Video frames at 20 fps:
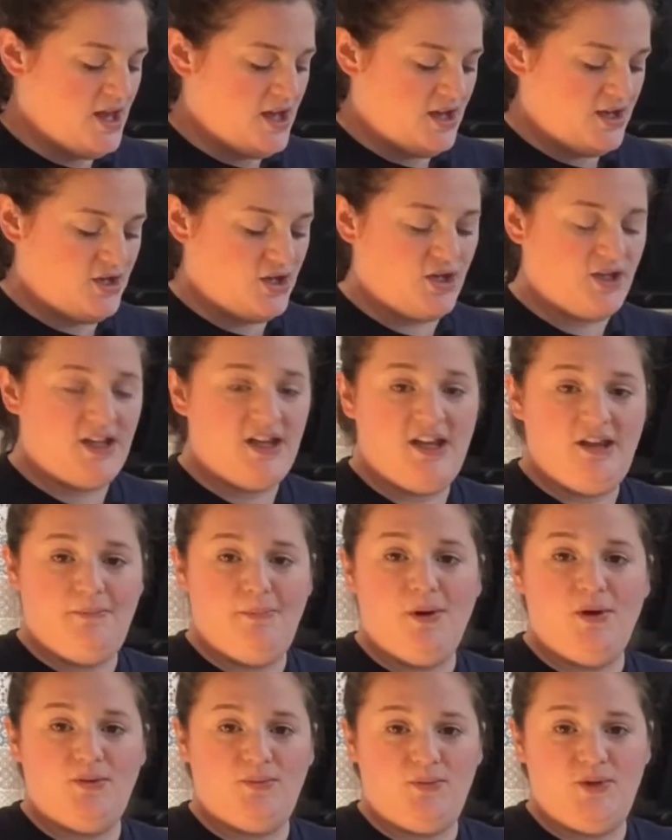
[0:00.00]
And you're going to
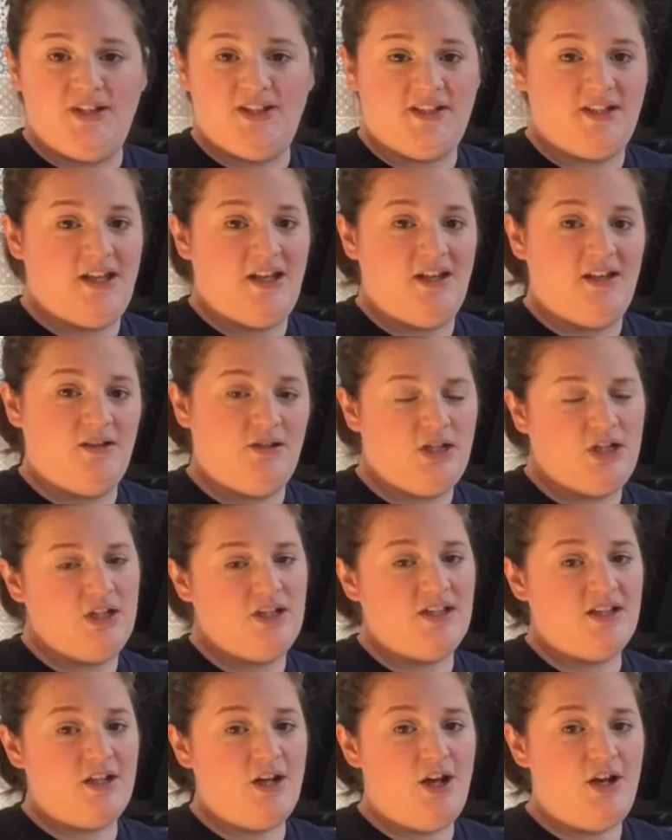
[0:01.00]
keep on whisking. You
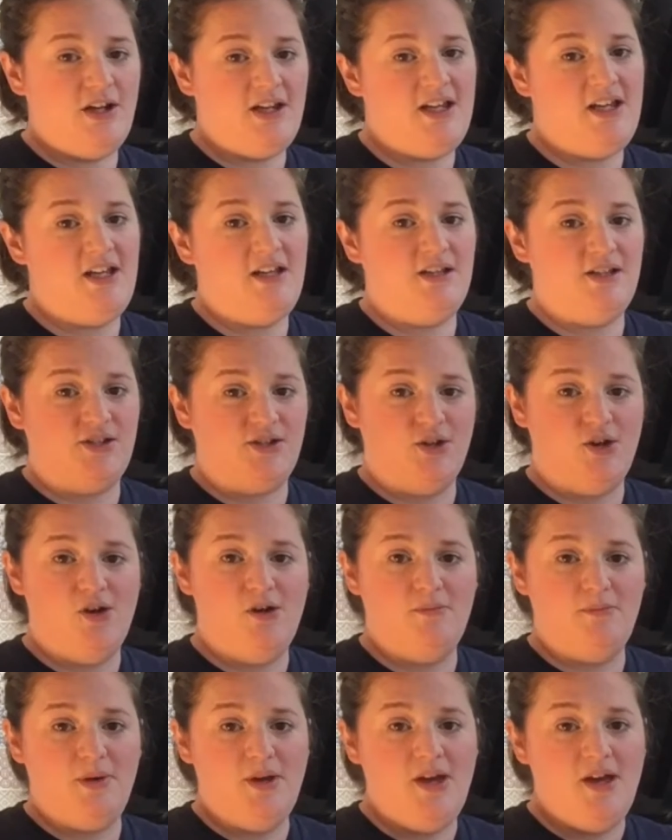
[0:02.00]
slowly heat this
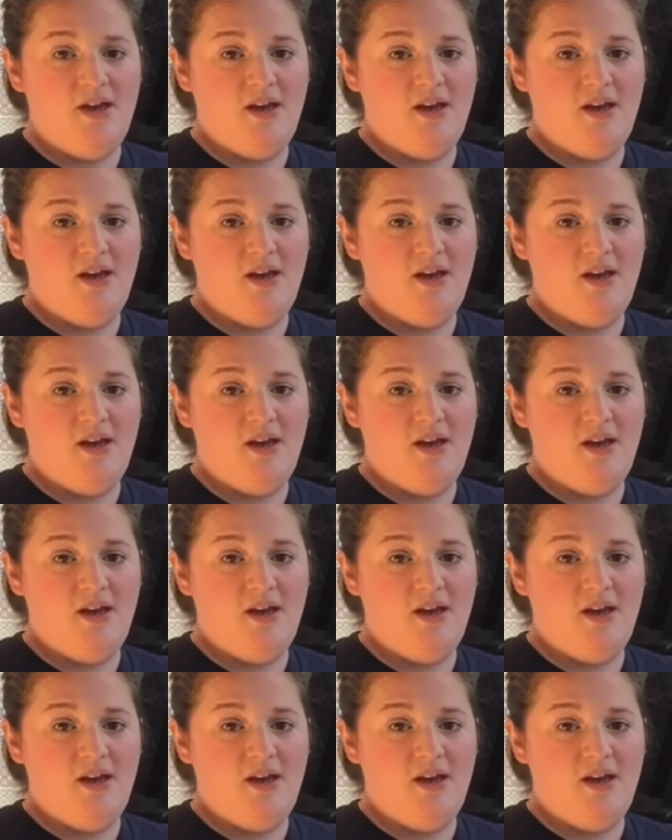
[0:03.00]
up